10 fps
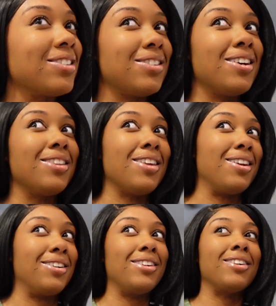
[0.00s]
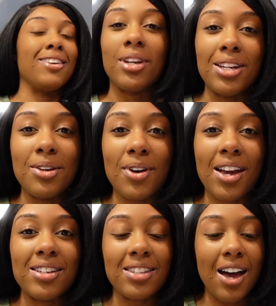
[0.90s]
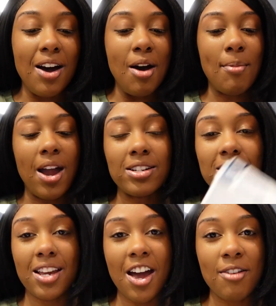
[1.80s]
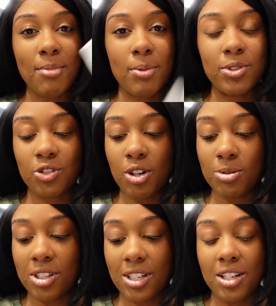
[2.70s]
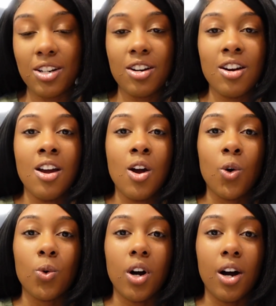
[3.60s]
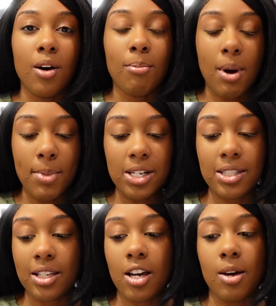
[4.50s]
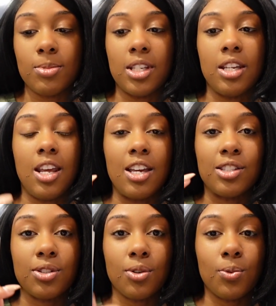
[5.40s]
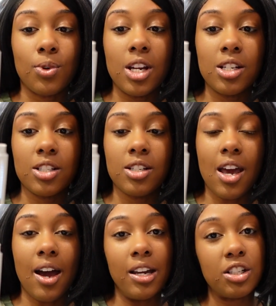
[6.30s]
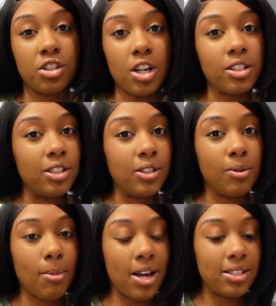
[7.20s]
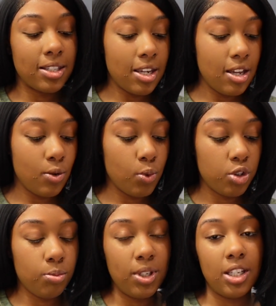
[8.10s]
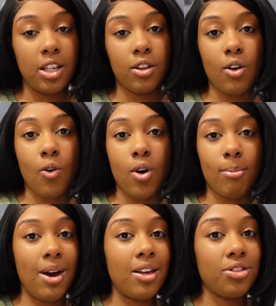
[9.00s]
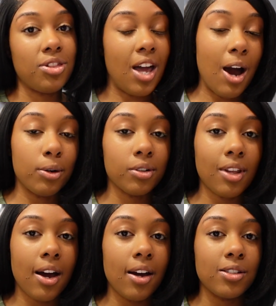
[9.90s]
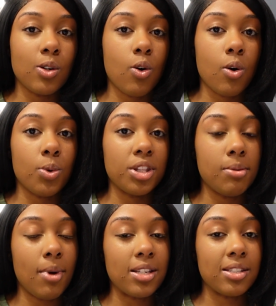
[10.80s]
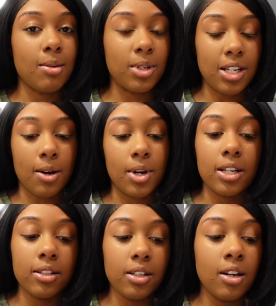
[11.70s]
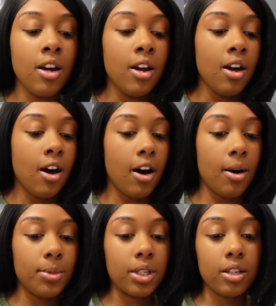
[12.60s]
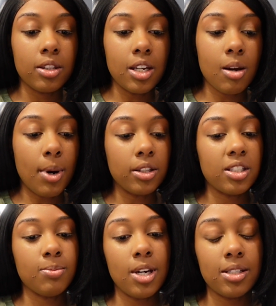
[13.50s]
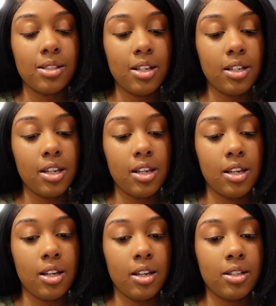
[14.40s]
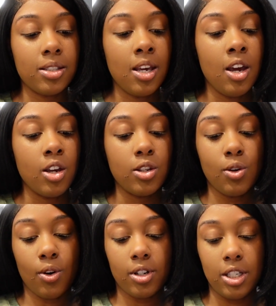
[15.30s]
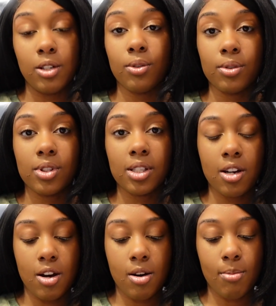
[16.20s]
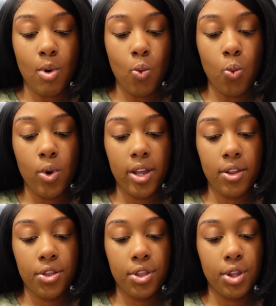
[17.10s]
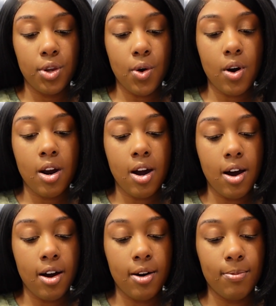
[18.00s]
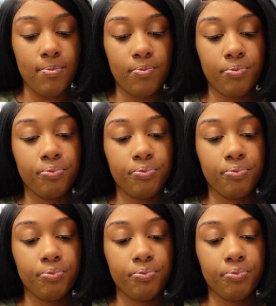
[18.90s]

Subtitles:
I said that again. But anyways, I actually have my prescription here. My medicine comes in a syringe that I inject into my skin, which would be either on my outer thighs or within my stomach directly. The good thing about this medicine is your needles come with your pen,